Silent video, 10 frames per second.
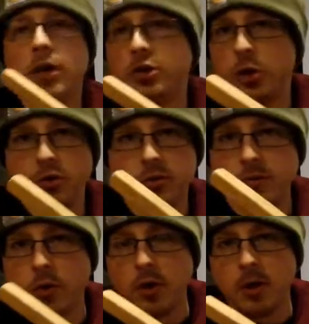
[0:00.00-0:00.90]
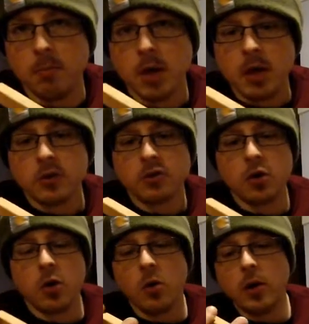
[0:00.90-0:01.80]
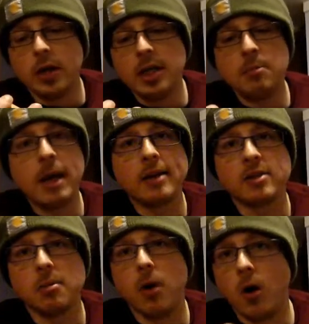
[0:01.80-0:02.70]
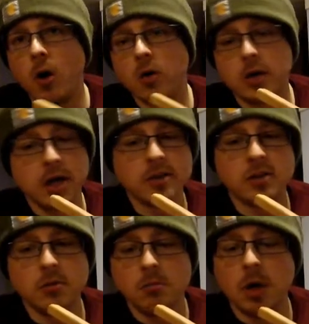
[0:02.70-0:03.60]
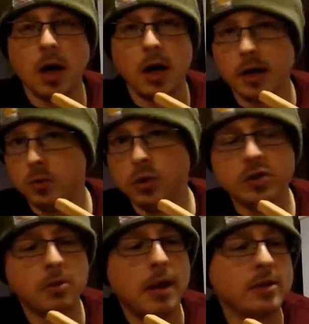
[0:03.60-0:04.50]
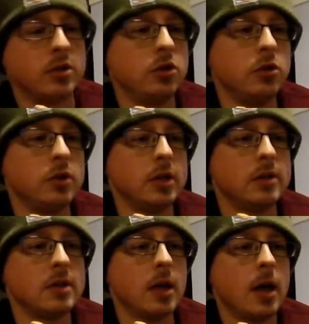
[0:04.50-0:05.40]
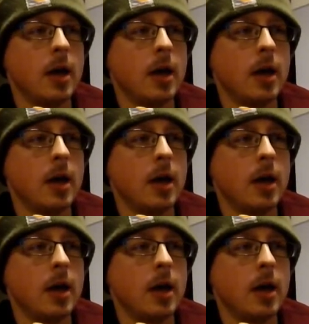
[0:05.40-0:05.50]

chosen for them. So he makes them all custom in Worcester, Massachusetts.